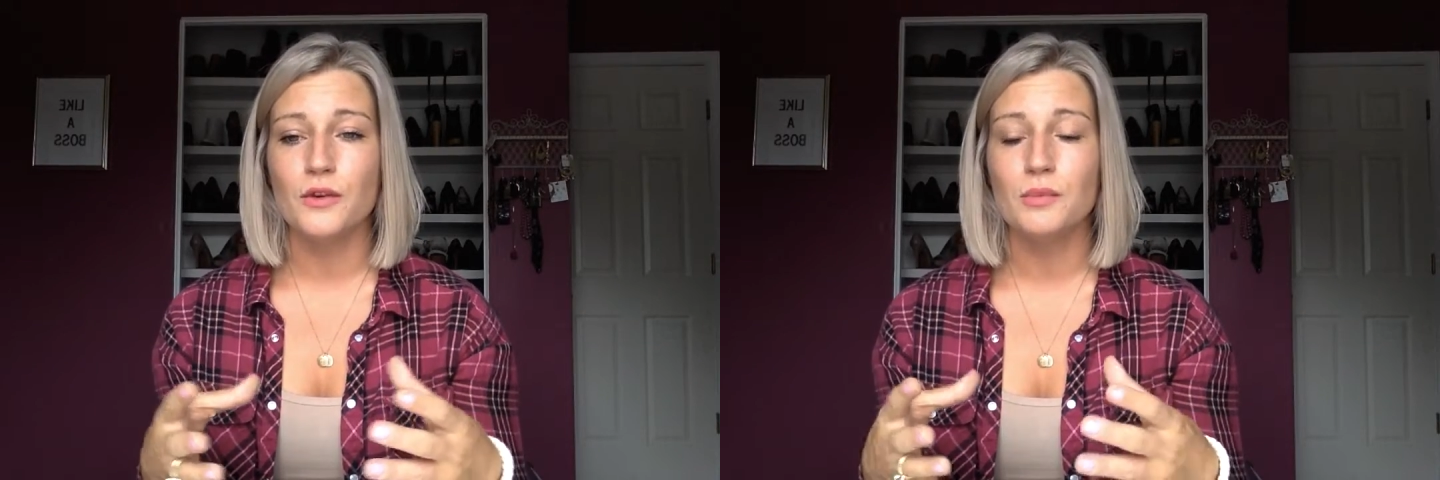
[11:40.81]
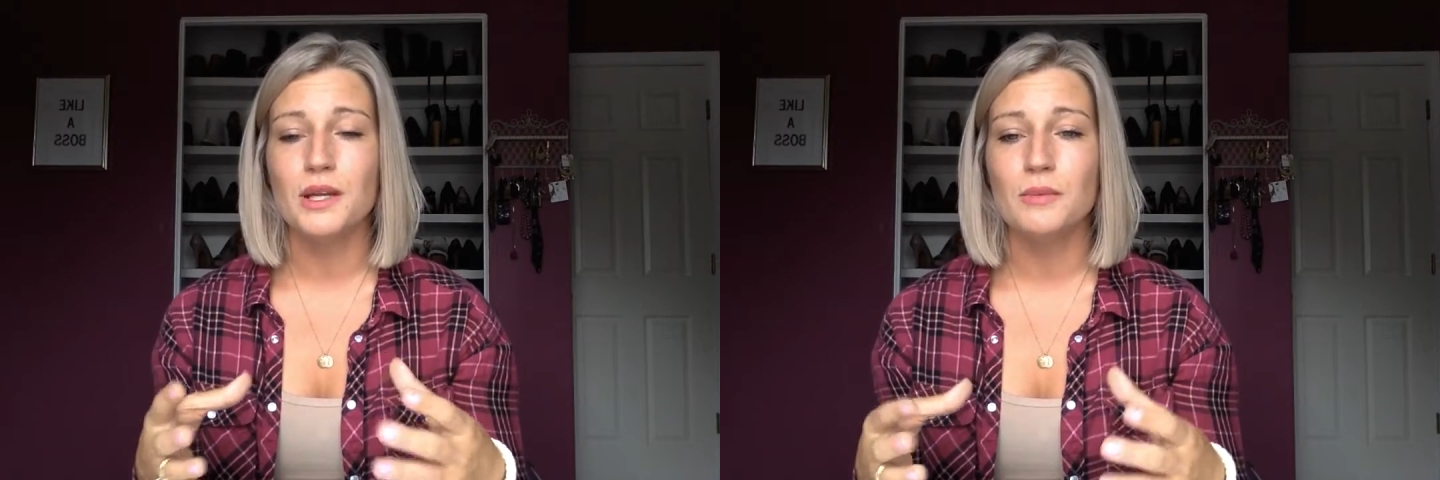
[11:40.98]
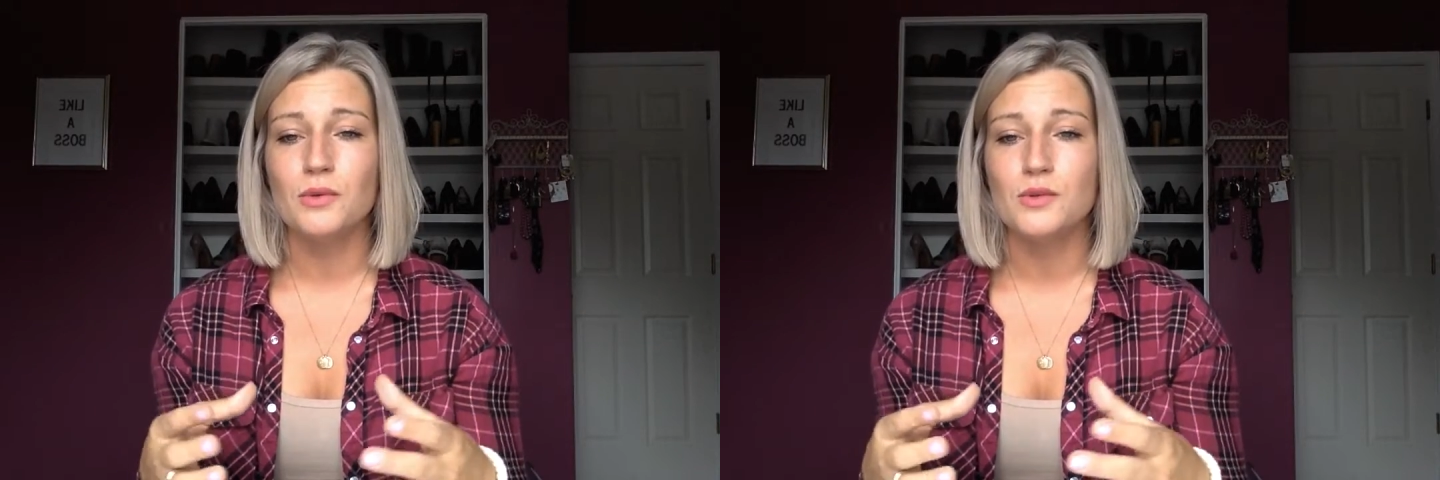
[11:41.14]

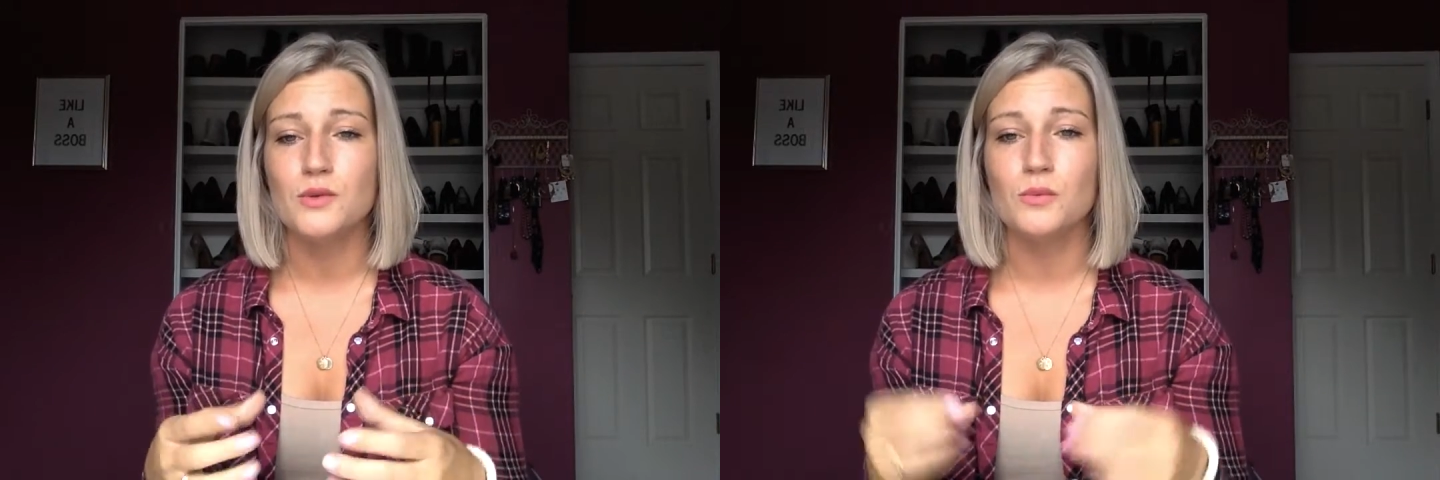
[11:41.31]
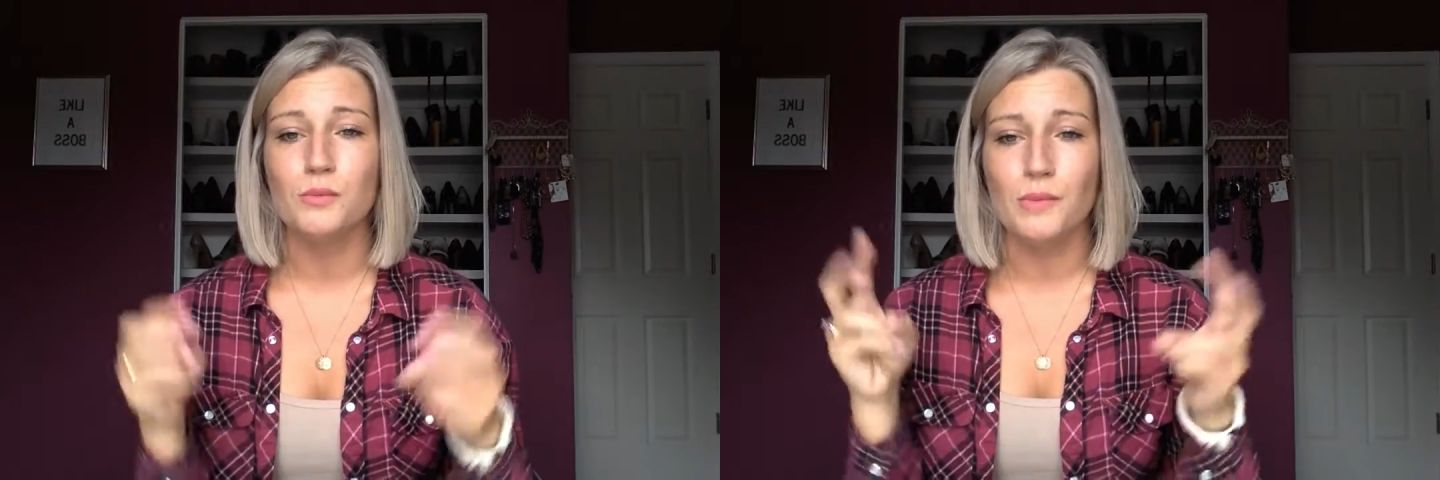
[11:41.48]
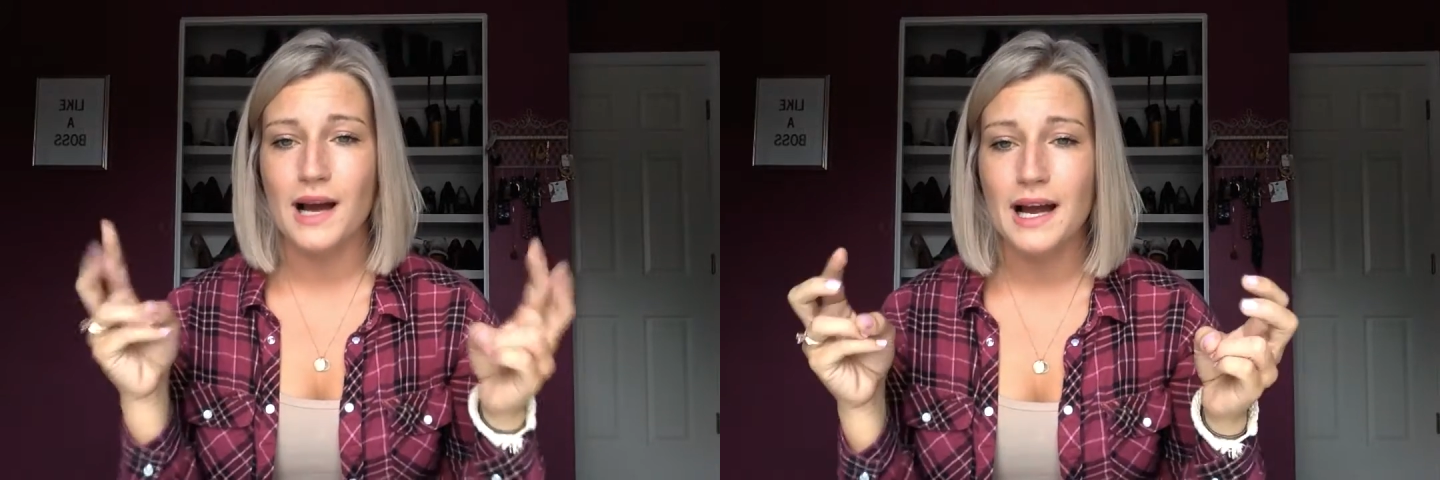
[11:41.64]
people to
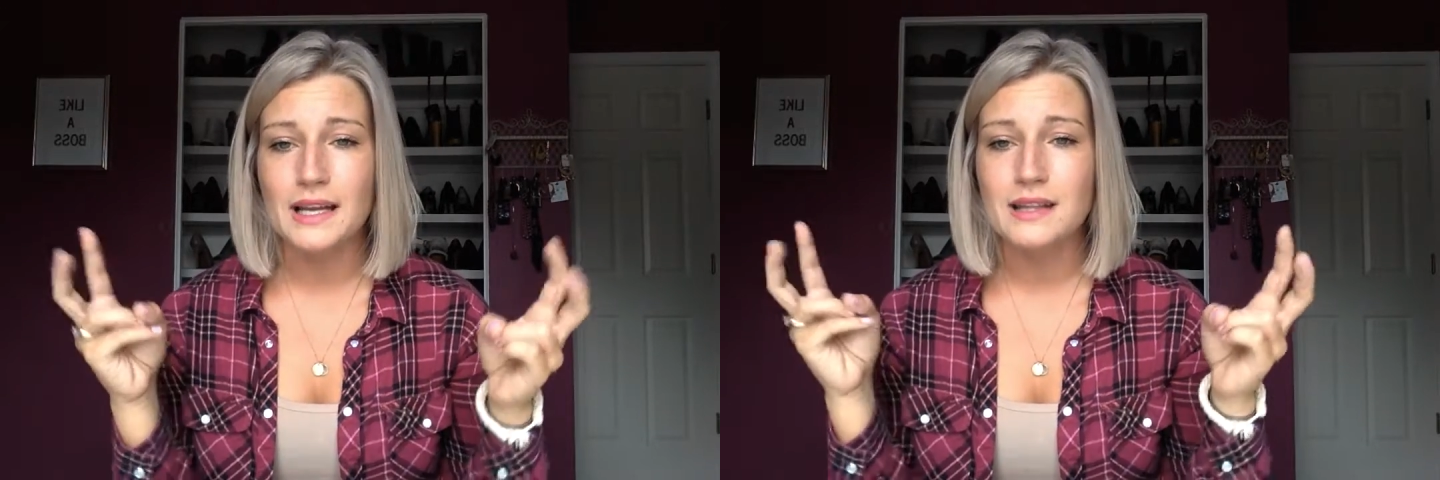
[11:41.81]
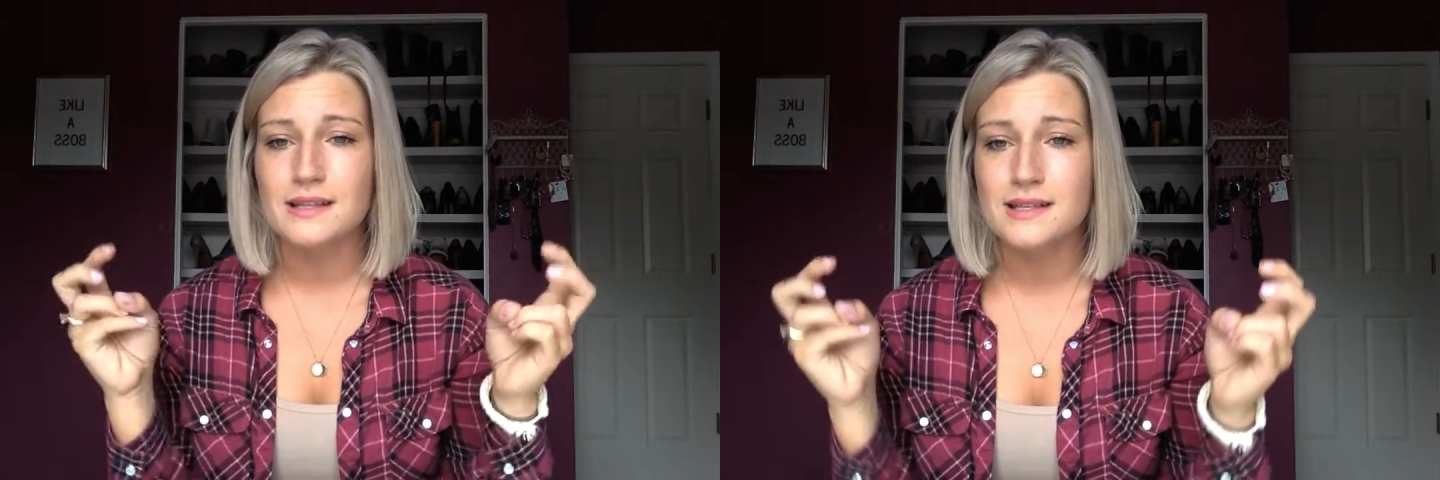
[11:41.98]
buy the